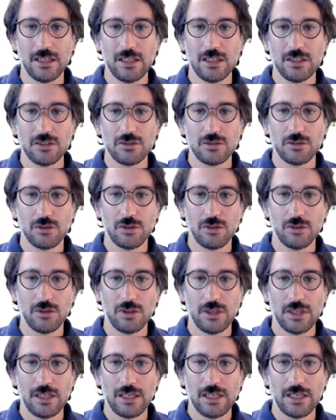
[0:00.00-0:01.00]
So
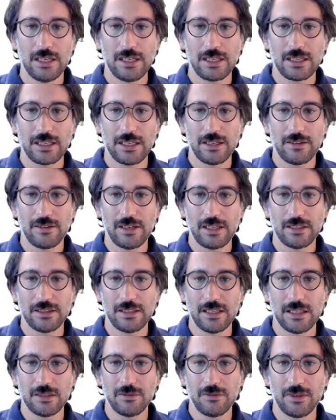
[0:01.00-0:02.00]
I can write
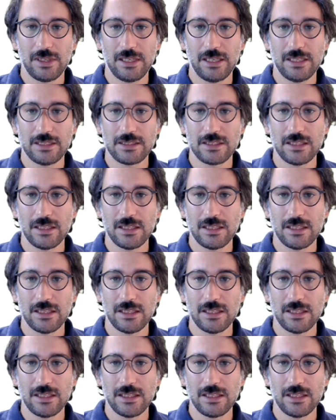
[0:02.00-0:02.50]
that one as